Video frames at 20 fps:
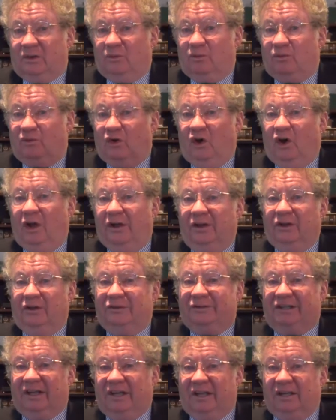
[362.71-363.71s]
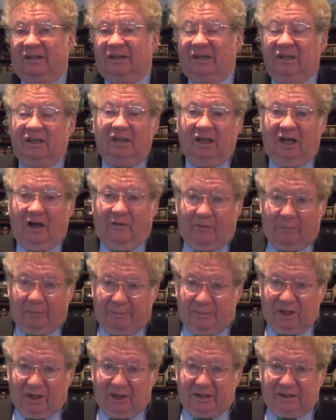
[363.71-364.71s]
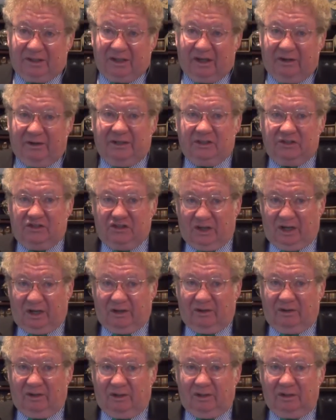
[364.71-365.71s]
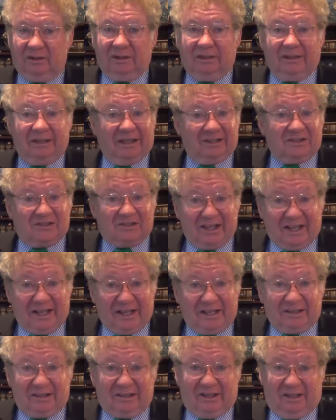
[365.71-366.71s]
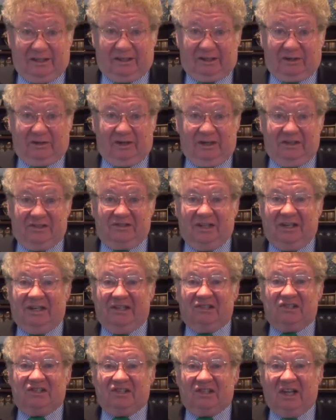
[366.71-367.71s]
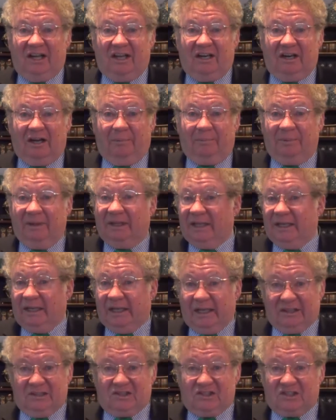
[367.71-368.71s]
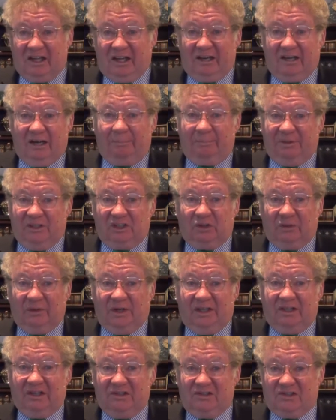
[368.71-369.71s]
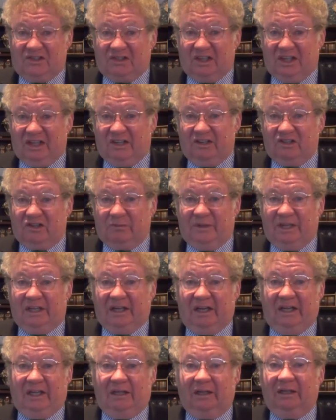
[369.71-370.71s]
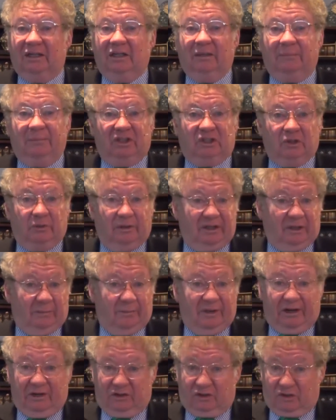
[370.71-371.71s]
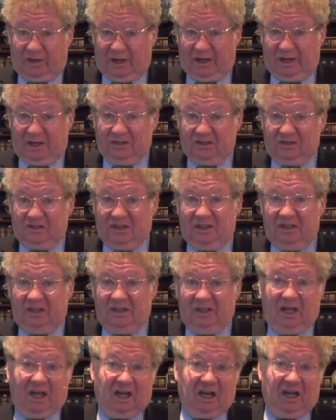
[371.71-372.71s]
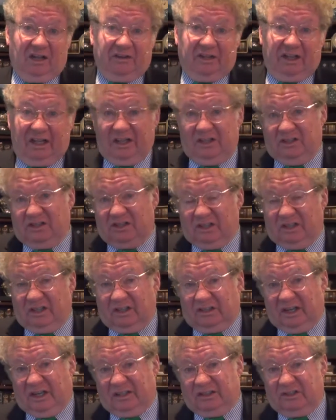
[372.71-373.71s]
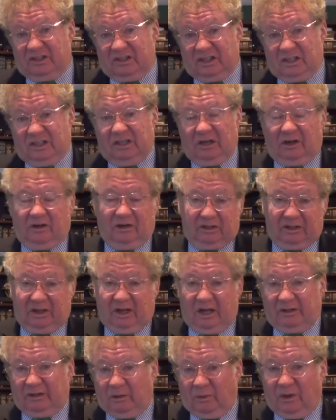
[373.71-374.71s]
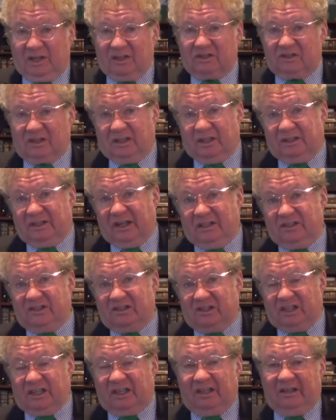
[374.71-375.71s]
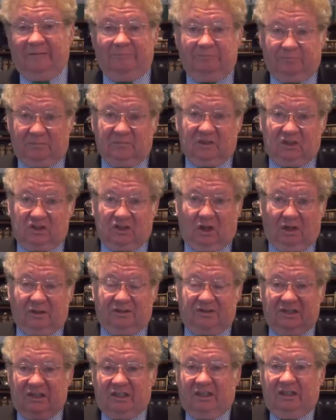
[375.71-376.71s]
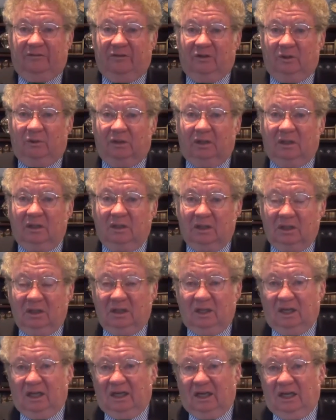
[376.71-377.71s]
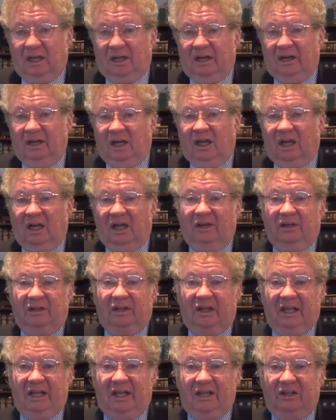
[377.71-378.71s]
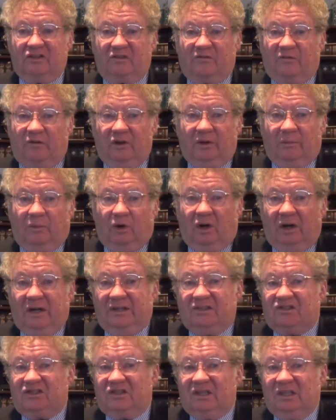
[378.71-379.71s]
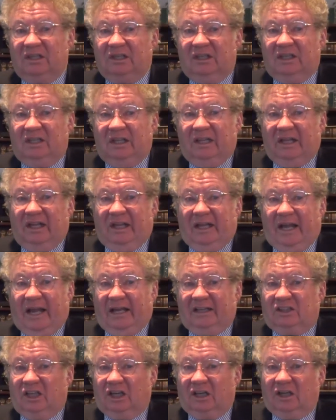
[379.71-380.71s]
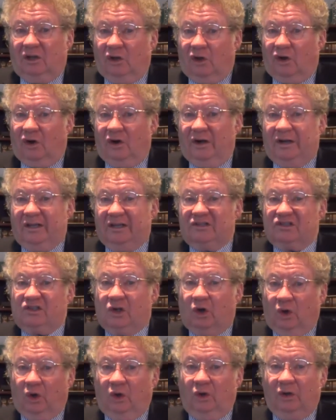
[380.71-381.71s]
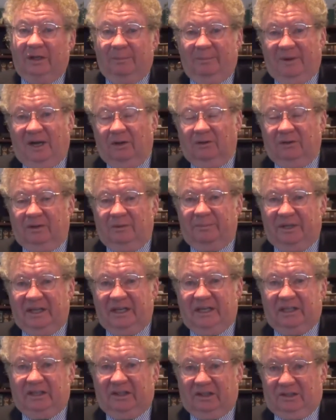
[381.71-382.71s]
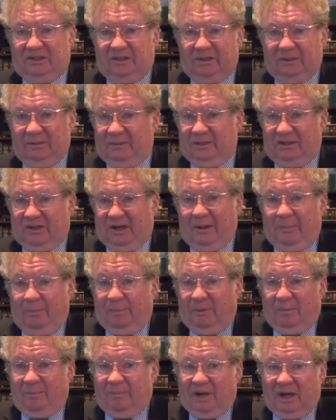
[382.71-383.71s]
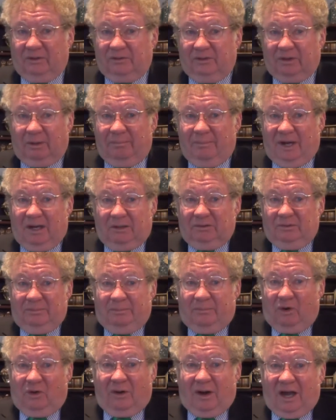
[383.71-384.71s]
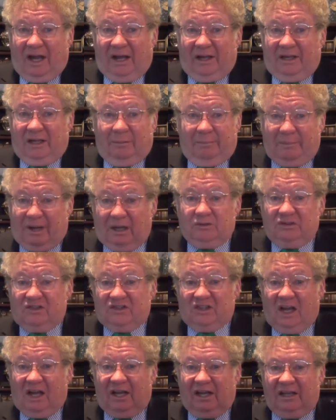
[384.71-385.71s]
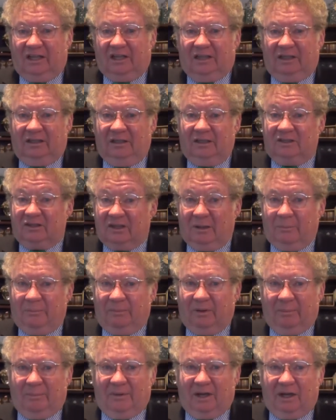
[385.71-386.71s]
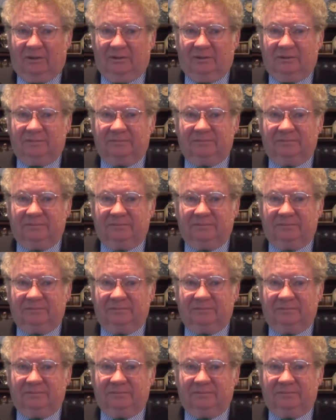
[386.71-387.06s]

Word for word: a royal tent of a military general. That's the Antichrist. And it's set up. It's set up between the seas, meaning between the Mediterranean Sea on the east and the Dead Sea, or on the west and the Dead Sea, Salt Sea, if you will, on, on the east. Furthermore, it's at the glorious holy mountain, meaning the Temple Mount or Mount Moriah, Mount Zion, the Temple Mount.